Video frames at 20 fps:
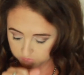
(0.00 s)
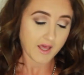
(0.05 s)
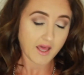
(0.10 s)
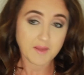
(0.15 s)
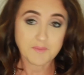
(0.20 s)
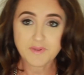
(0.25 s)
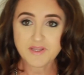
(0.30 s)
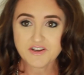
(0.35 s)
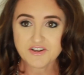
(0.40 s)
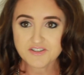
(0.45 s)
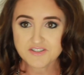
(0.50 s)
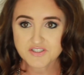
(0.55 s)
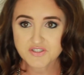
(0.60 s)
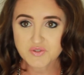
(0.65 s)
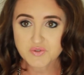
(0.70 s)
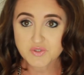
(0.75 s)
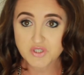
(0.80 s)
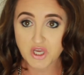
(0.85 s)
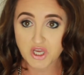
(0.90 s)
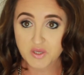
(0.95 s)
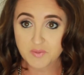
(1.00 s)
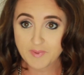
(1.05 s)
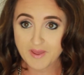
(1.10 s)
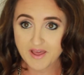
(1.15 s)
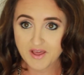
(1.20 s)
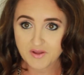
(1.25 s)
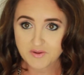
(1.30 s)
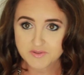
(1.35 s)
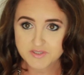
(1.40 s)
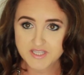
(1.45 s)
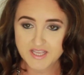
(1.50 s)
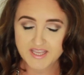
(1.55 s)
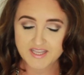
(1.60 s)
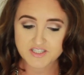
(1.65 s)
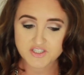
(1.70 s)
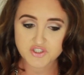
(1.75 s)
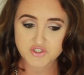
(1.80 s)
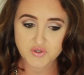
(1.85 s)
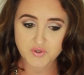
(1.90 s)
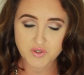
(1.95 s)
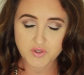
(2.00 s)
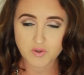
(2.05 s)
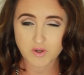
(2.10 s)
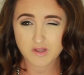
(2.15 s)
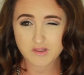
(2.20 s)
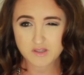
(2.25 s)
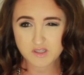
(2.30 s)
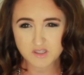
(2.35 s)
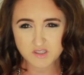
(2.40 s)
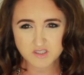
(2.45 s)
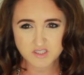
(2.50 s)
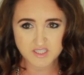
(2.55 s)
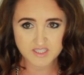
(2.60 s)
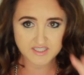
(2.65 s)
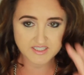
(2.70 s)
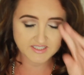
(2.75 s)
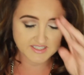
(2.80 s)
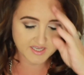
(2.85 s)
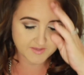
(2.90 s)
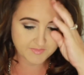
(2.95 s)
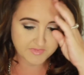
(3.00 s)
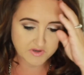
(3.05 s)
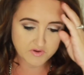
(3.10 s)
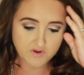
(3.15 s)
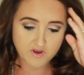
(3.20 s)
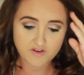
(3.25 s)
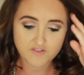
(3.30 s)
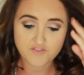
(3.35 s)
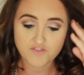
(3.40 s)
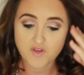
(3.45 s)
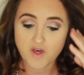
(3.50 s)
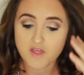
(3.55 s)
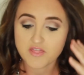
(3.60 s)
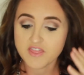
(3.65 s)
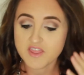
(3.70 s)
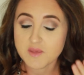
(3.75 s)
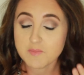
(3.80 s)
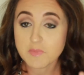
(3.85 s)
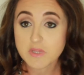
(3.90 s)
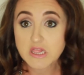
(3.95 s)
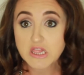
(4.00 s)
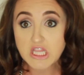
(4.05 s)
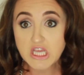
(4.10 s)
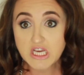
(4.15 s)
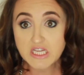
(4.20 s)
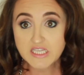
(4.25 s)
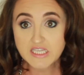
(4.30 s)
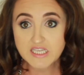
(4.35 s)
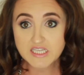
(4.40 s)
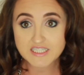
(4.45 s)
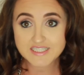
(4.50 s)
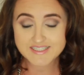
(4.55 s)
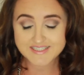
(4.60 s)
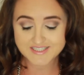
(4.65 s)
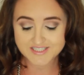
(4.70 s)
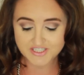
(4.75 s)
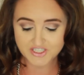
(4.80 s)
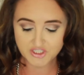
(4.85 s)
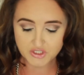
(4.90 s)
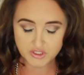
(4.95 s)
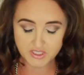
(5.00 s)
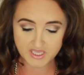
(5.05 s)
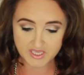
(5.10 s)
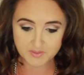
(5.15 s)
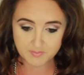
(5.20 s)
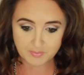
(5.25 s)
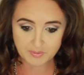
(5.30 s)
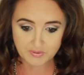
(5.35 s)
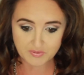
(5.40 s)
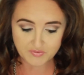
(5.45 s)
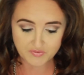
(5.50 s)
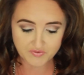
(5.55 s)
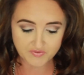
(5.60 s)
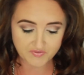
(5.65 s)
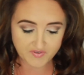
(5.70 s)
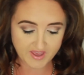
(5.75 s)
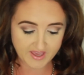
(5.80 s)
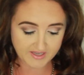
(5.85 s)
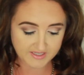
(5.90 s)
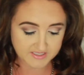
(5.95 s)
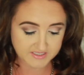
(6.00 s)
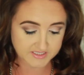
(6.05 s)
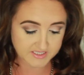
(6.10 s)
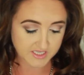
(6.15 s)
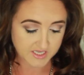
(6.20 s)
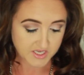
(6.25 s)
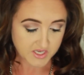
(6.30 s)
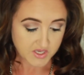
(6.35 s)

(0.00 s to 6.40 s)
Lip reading: I'm here to talk about and show you a little tiny demo of the Milani Conceal and Perfect